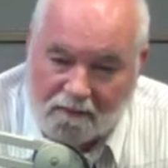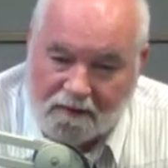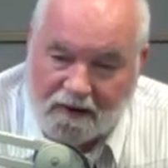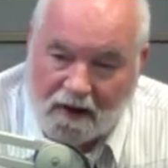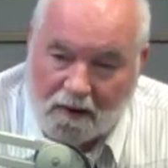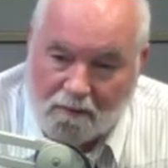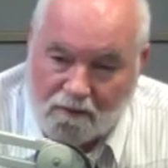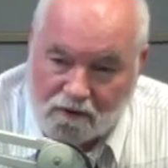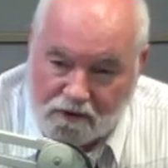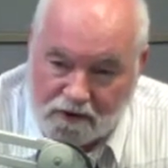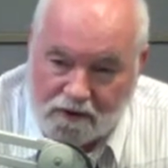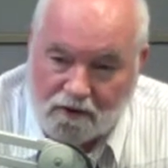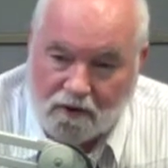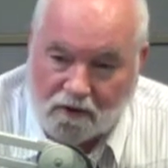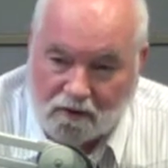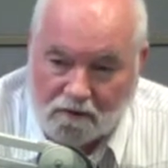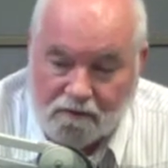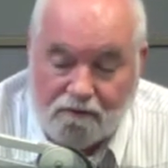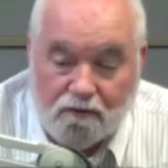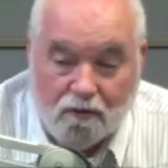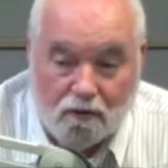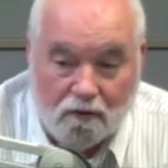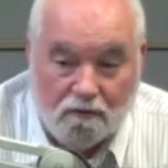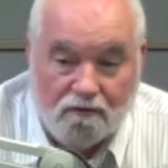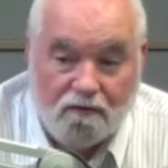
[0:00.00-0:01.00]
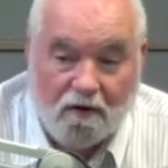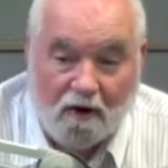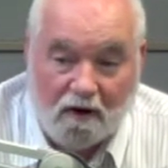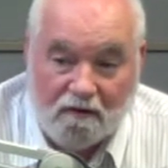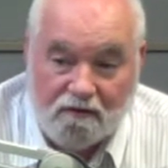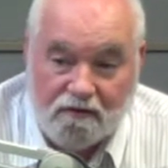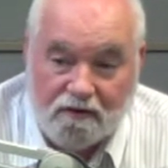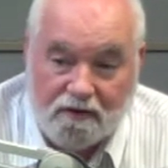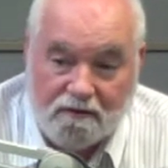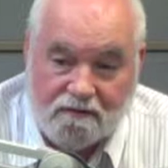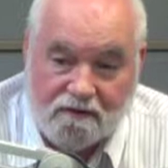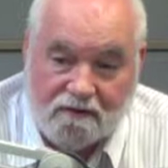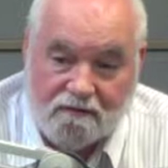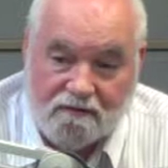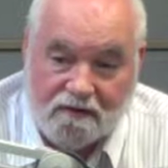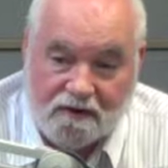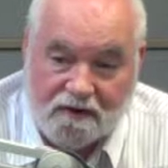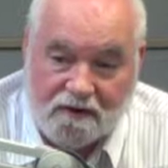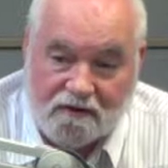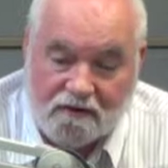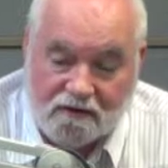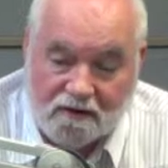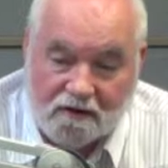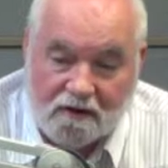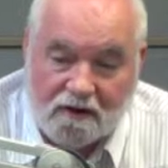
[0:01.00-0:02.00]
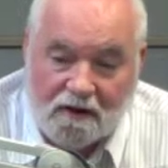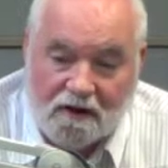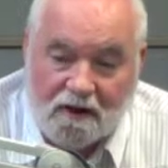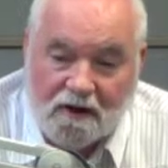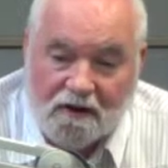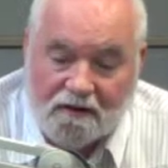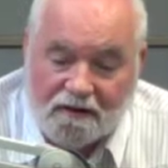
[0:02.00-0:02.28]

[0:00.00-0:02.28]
comes in on a 457 visa,